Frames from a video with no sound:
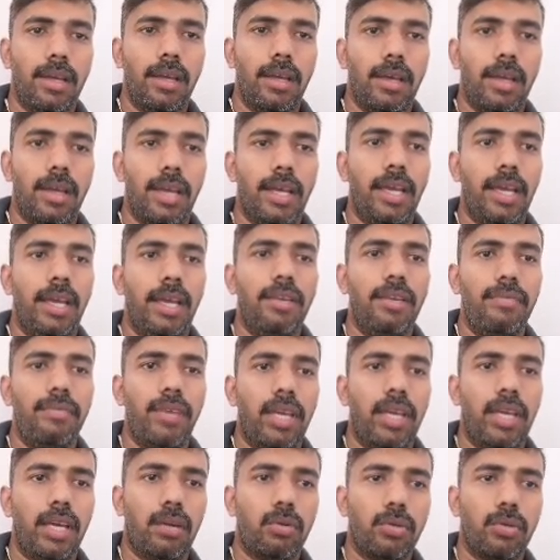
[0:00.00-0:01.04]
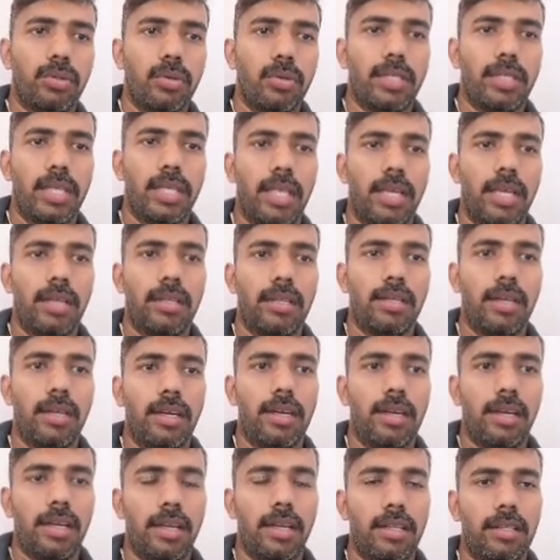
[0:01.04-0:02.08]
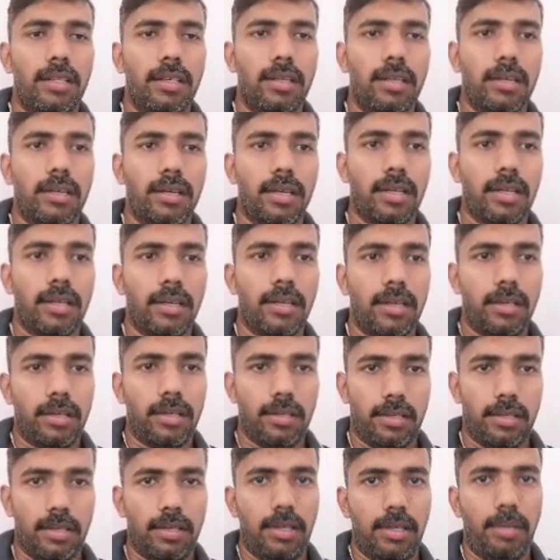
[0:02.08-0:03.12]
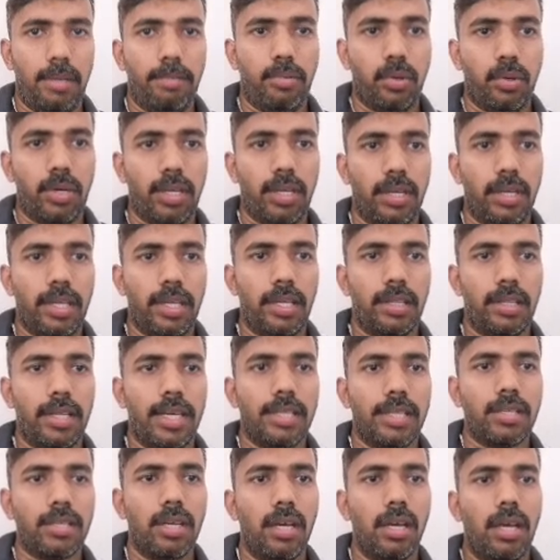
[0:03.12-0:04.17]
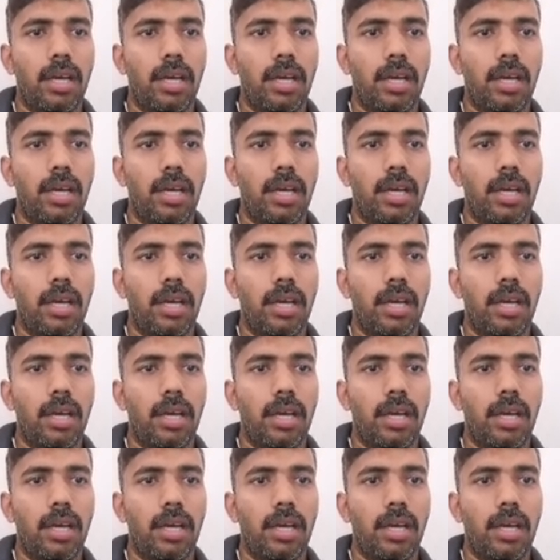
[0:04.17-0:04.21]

Again, we can also see another important thing, that